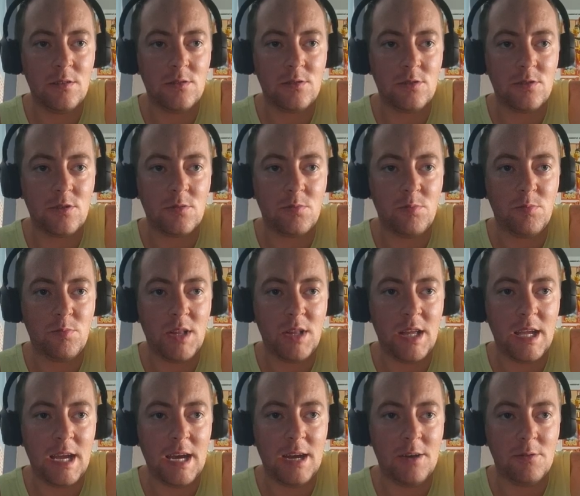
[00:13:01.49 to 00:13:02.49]
to just
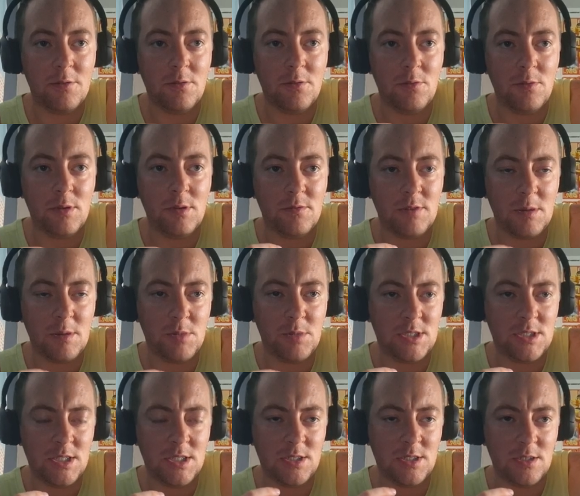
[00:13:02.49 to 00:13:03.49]
play it out with
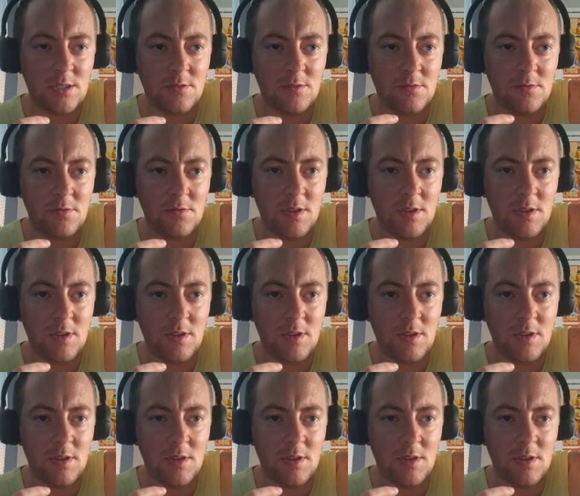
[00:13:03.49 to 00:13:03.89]
repetition of